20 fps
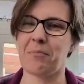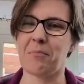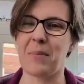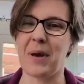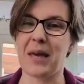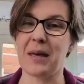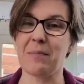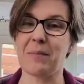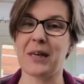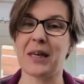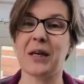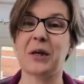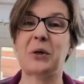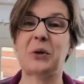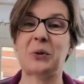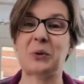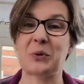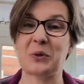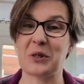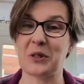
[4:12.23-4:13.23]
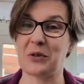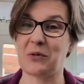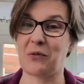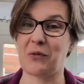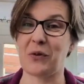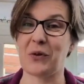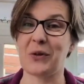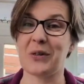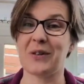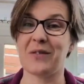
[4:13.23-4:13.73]
maybe gorgeous
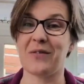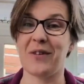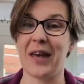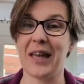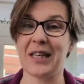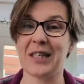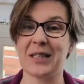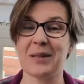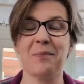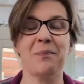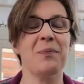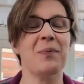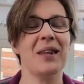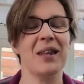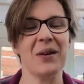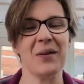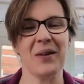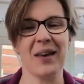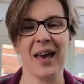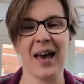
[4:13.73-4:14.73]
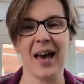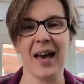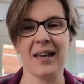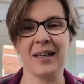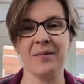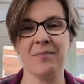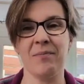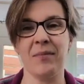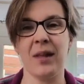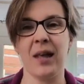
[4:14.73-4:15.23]
fruit and veg, you
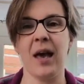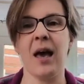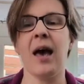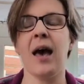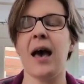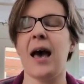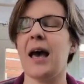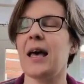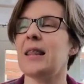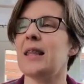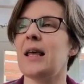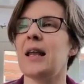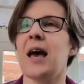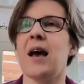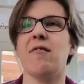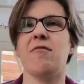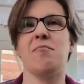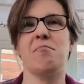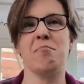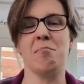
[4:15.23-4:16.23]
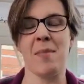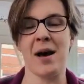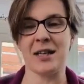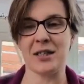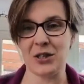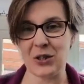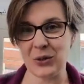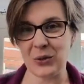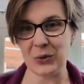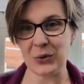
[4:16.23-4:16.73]
can. And then have
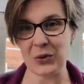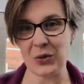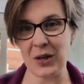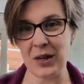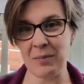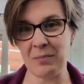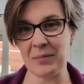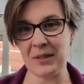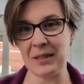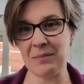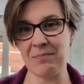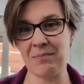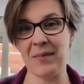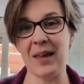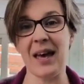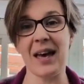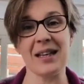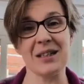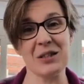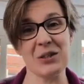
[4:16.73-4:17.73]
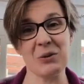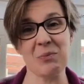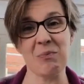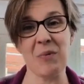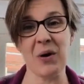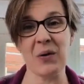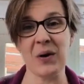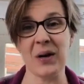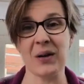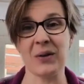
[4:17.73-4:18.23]
magical dreams. And
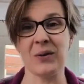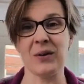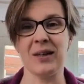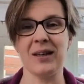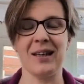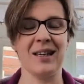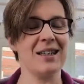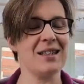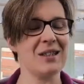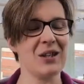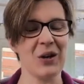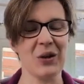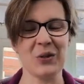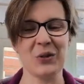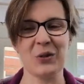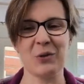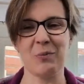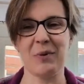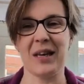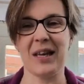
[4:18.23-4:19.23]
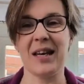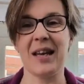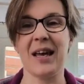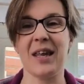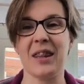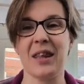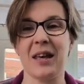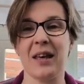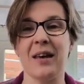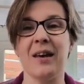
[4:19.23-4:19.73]
tomorrow is going to be
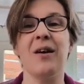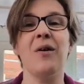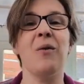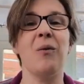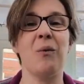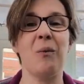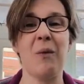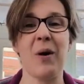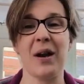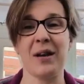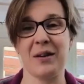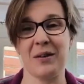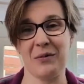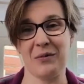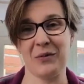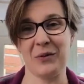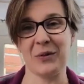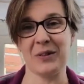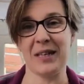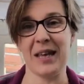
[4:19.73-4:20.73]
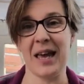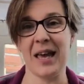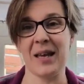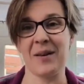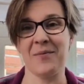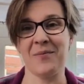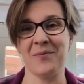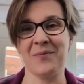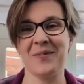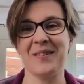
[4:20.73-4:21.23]
another wonderful
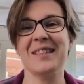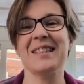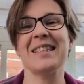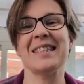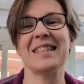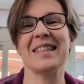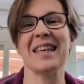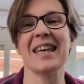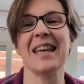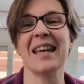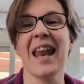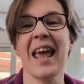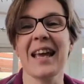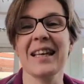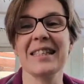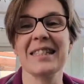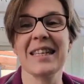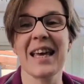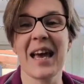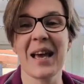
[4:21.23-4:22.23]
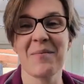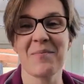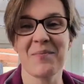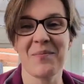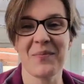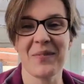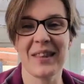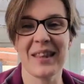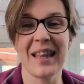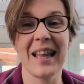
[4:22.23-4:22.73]
day. See you next time.
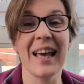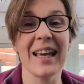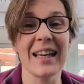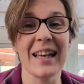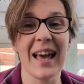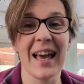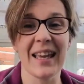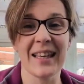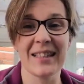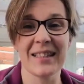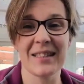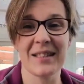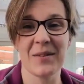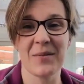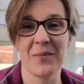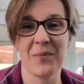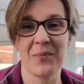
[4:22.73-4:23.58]
Night night.